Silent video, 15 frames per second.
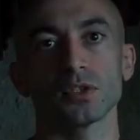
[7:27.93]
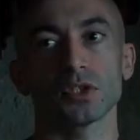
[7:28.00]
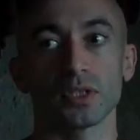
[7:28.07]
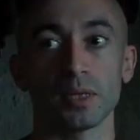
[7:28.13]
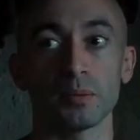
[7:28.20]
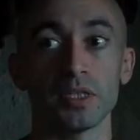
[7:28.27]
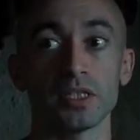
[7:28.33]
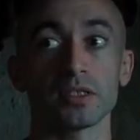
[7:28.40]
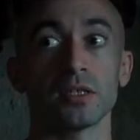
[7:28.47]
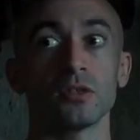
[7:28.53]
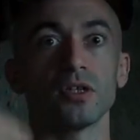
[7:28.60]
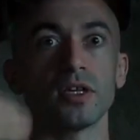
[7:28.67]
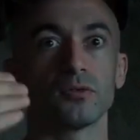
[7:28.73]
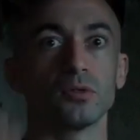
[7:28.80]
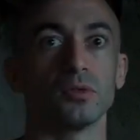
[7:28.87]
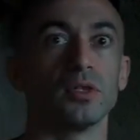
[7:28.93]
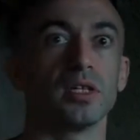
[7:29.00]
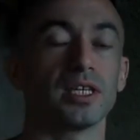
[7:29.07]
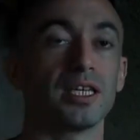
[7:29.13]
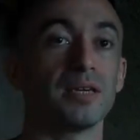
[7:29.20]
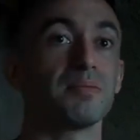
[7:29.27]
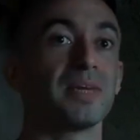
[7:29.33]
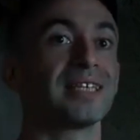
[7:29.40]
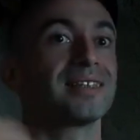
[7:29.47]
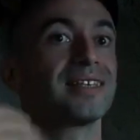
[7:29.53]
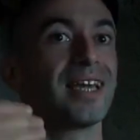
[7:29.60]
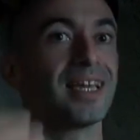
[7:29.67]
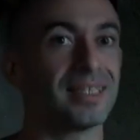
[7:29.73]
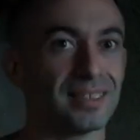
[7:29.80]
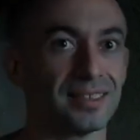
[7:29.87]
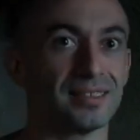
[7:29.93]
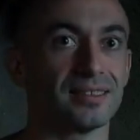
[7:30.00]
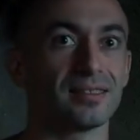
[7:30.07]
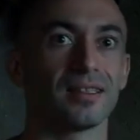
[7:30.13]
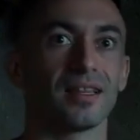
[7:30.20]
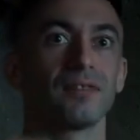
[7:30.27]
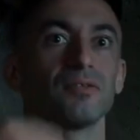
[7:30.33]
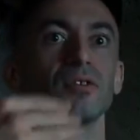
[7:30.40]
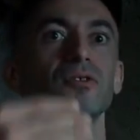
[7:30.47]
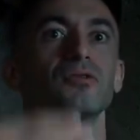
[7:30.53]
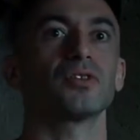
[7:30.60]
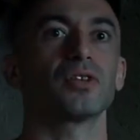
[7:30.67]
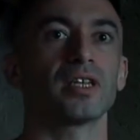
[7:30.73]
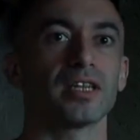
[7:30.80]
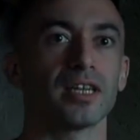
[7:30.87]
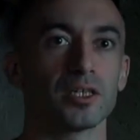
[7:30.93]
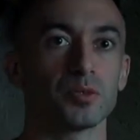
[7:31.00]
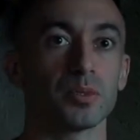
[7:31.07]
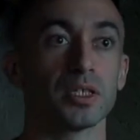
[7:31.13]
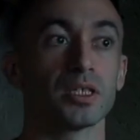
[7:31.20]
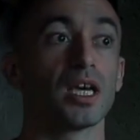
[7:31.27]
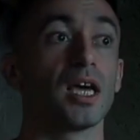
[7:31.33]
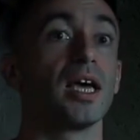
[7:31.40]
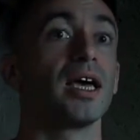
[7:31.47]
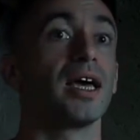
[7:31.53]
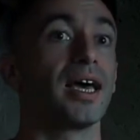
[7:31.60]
So that means then you have to keep maintaining the level of your engagement,